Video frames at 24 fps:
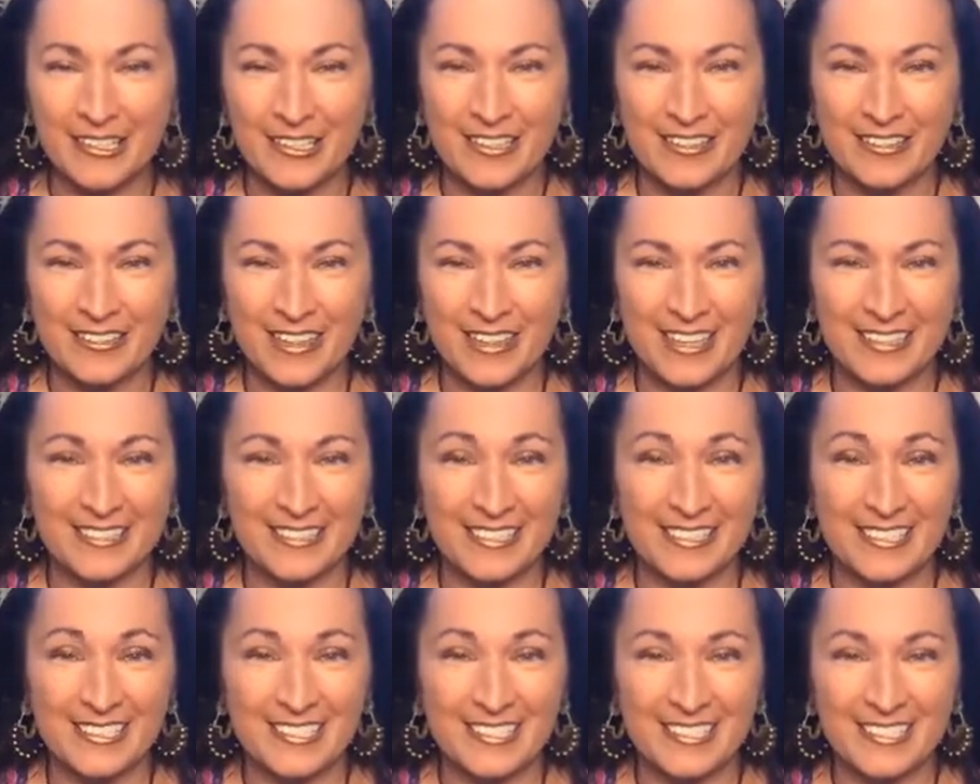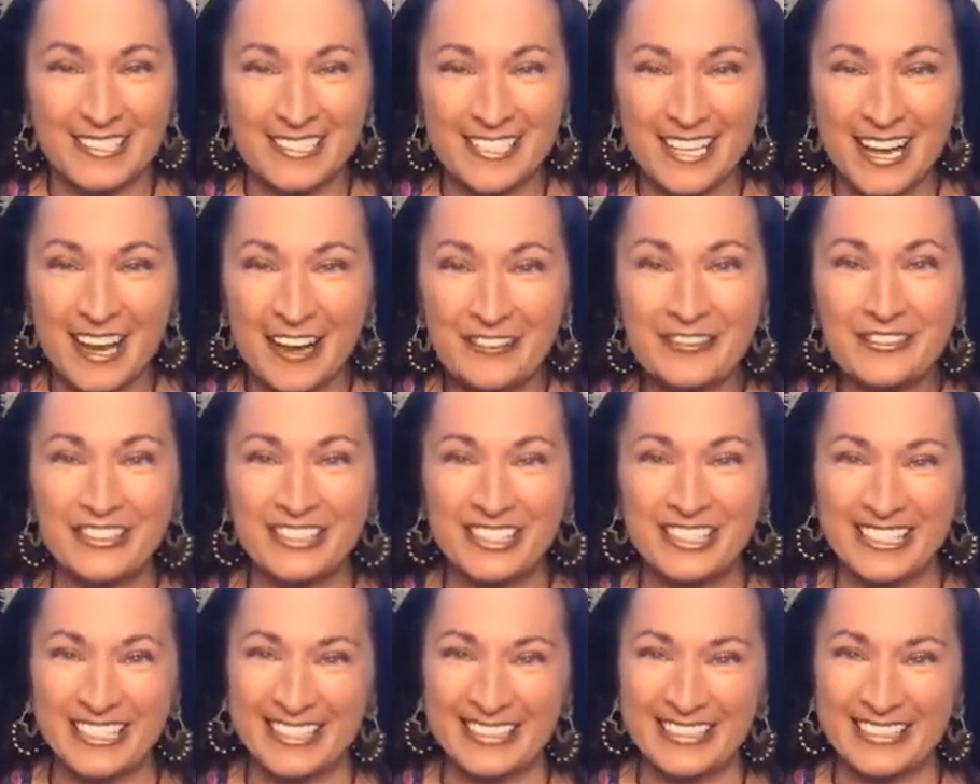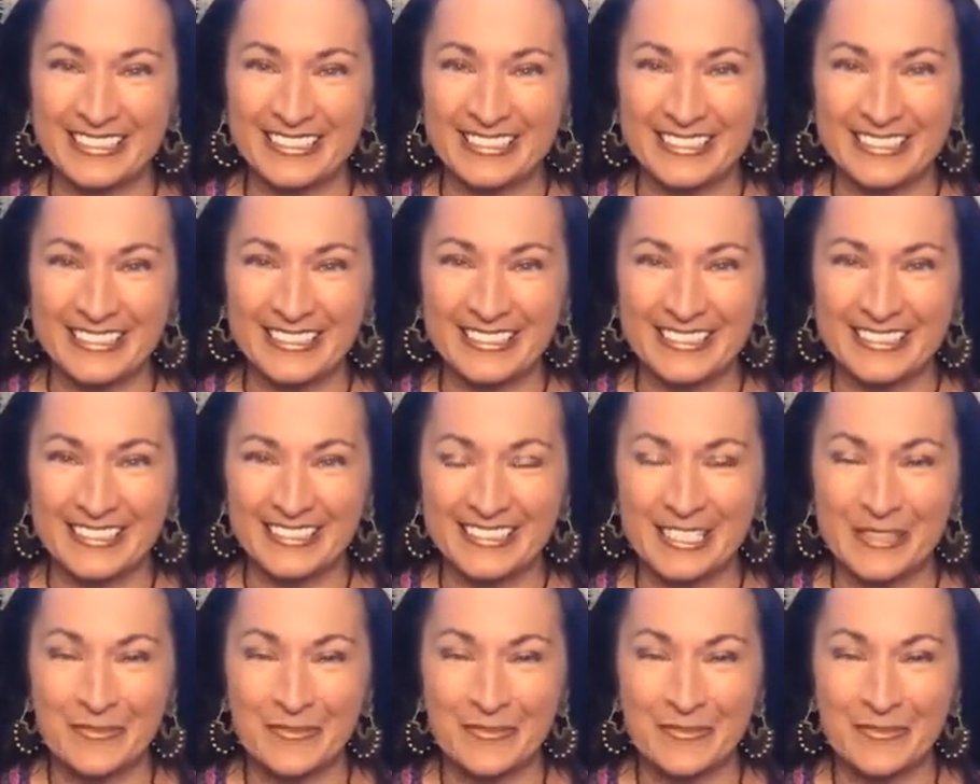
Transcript: then discovering the